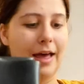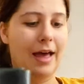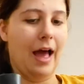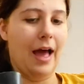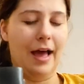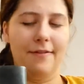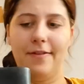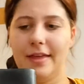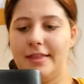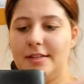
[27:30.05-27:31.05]
I
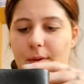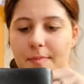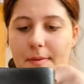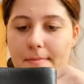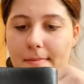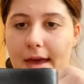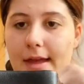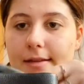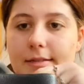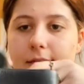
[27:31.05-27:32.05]
feel like these might be
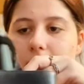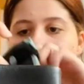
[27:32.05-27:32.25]
men's.